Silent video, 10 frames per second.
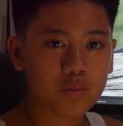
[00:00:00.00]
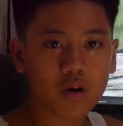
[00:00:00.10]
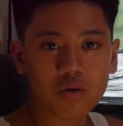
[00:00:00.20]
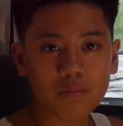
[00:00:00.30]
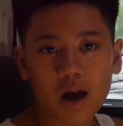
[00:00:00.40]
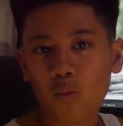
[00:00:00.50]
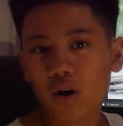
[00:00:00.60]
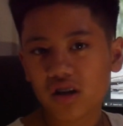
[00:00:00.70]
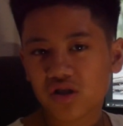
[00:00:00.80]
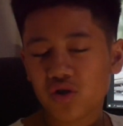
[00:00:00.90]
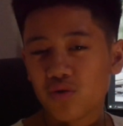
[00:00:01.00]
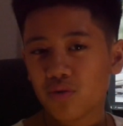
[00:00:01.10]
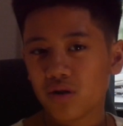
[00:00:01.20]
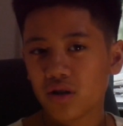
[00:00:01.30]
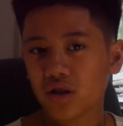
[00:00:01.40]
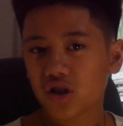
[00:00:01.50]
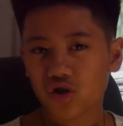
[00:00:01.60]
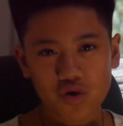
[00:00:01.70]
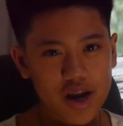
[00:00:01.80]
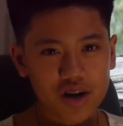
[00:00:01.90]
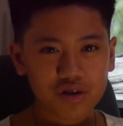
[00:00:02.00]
Well, I wanted to train